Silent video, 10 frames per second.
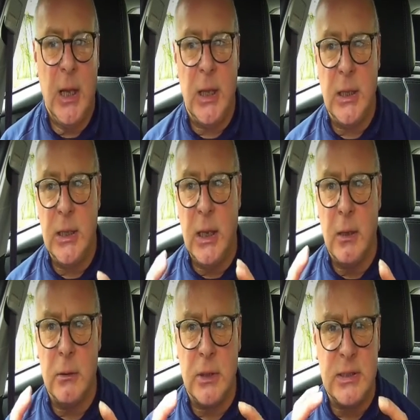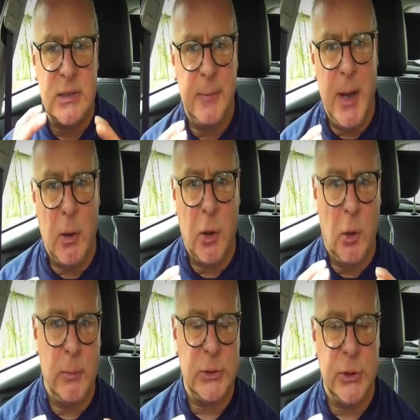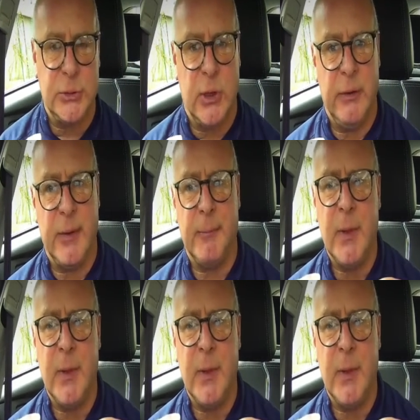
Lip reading: Now, this is about commentary driving.